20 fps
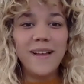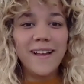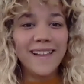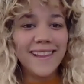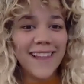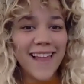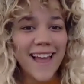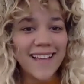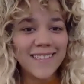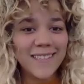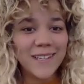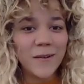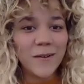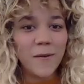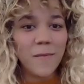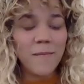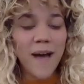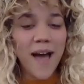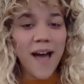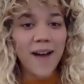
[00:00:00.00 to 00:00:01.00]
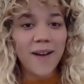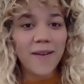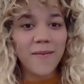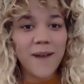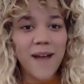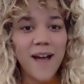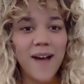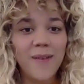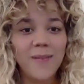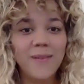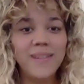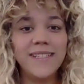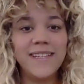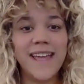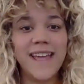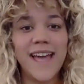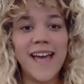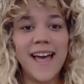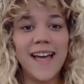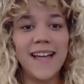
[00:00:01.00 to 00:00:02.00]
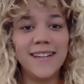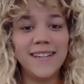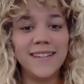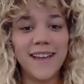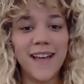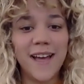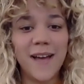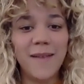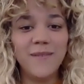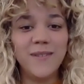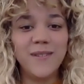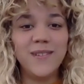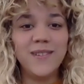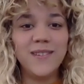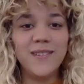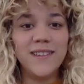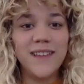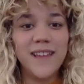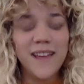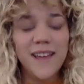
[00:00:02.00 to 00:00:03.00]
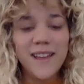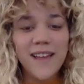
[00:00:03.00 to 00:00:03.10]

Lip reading: classical background, and I'm just